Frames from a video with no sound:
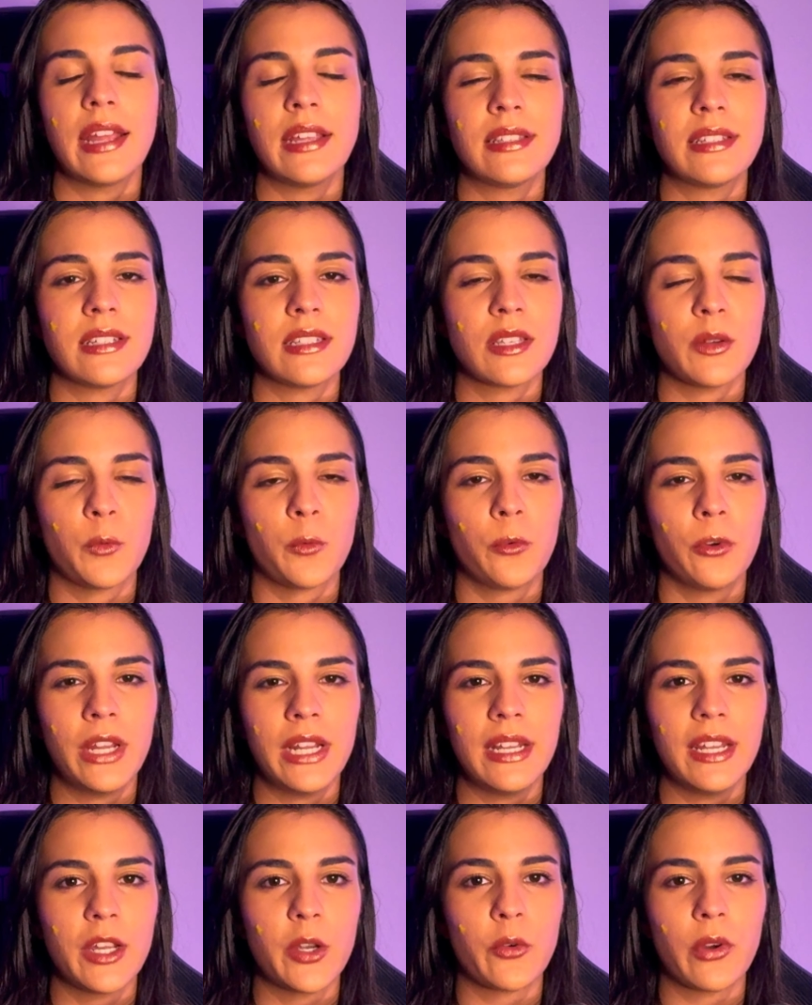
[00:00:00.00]
It is a
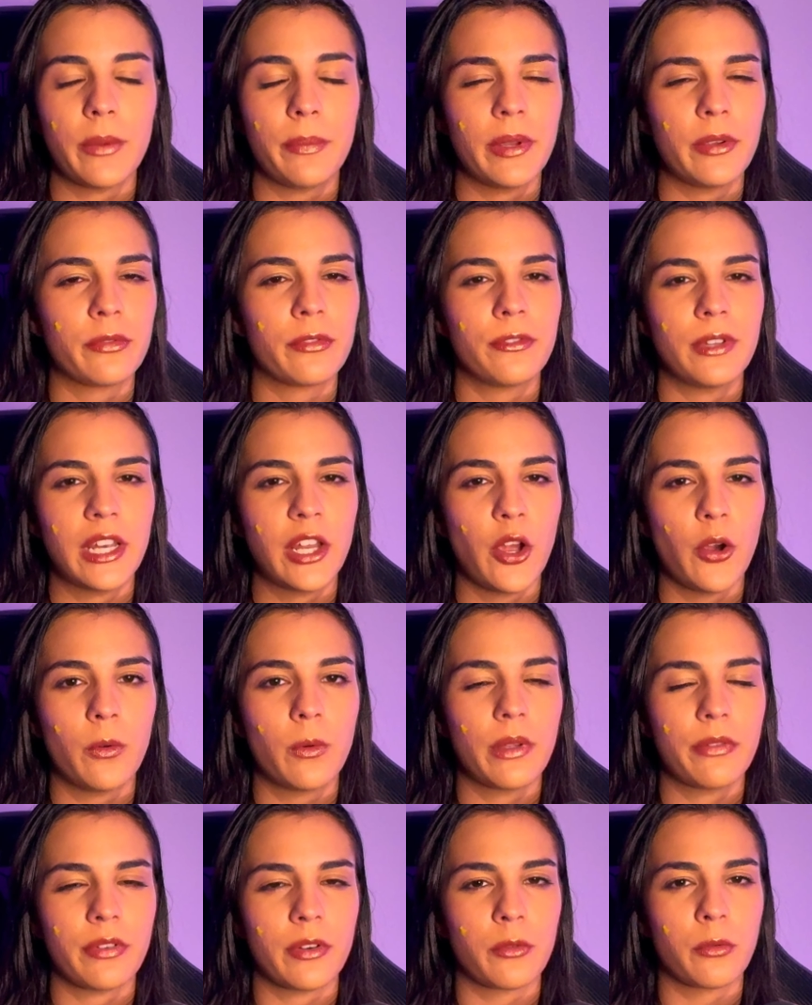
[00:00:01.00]
really creepy video
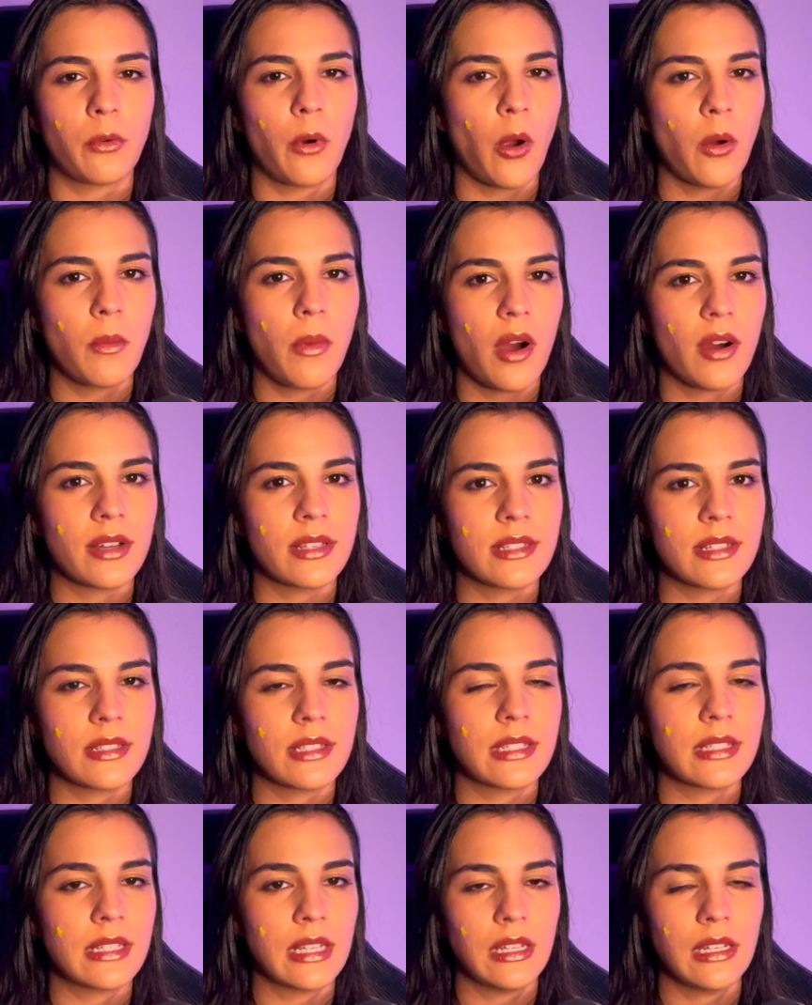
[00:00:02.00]
with a robot
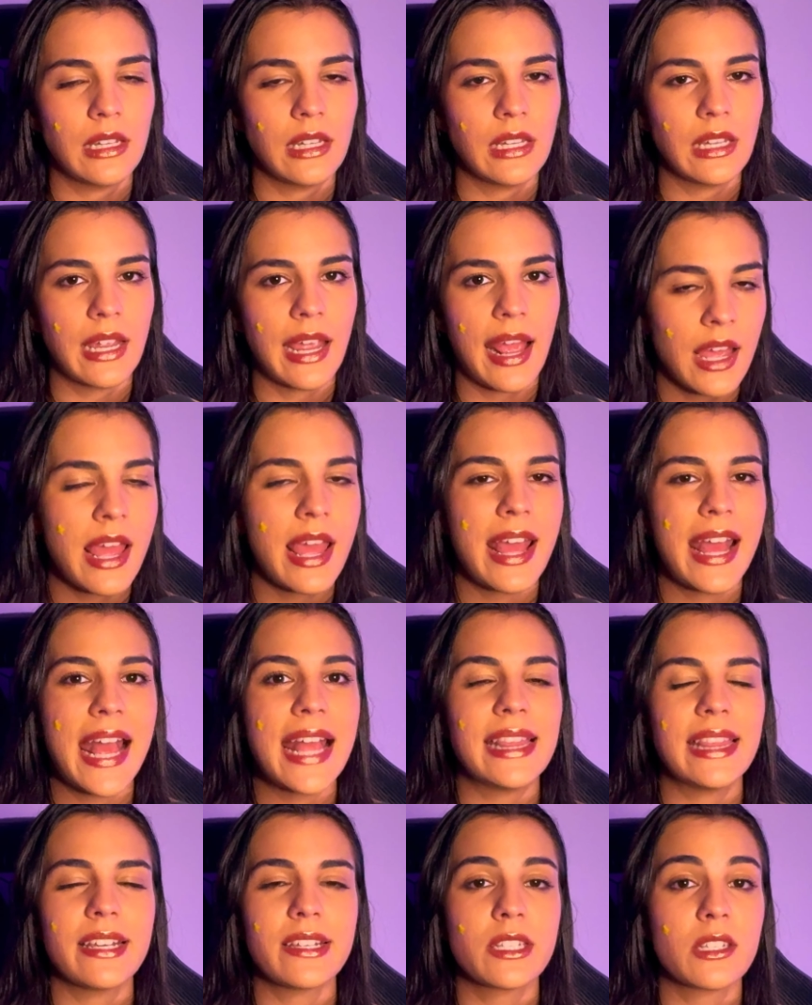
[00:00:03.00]
singing,
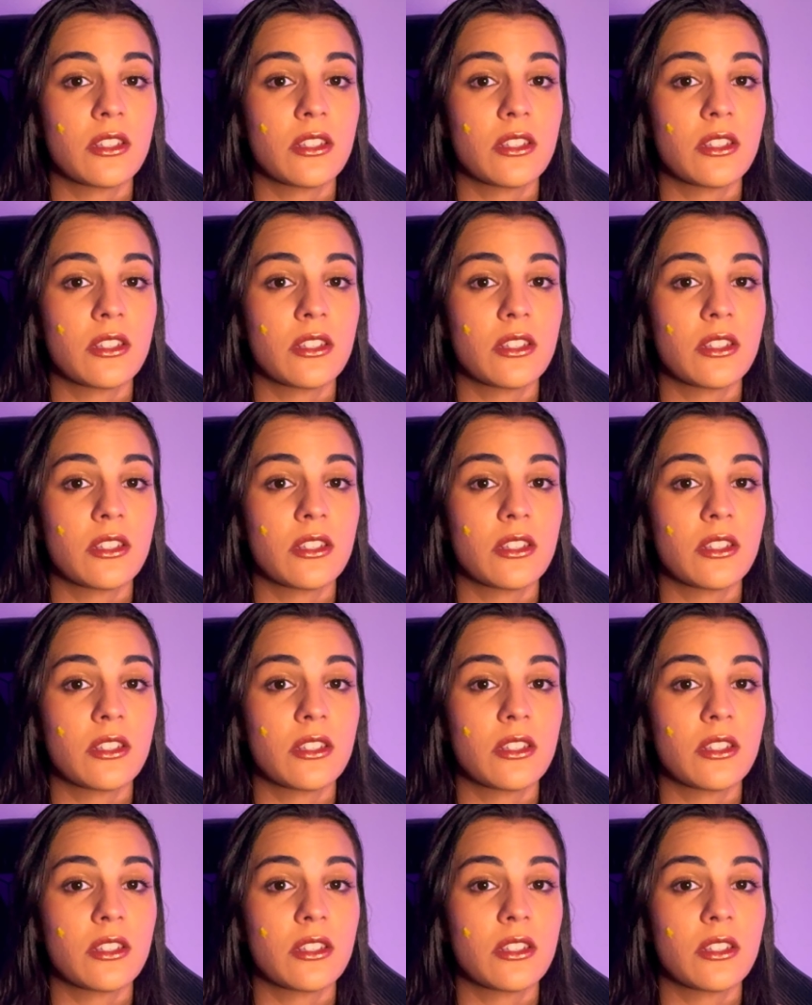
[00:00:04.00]
and this